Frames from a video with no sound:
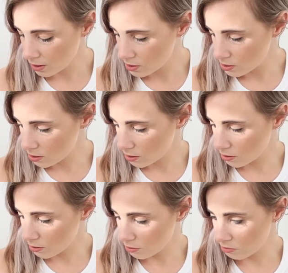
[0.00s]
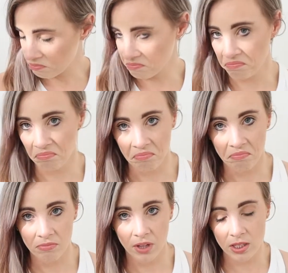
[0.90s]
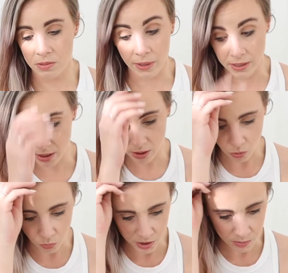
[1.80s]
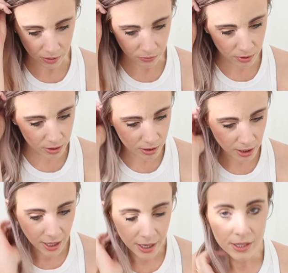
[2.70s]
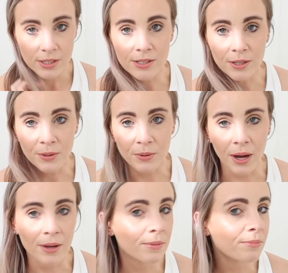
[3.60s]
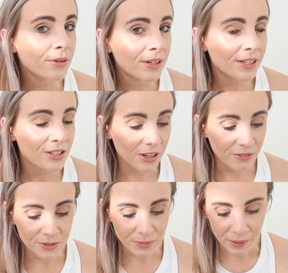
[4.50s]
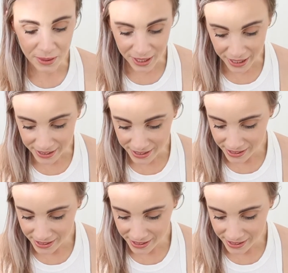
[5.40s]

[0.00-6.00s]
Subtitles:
So that's basically all we spent for this. So I am pretty chuffed about that.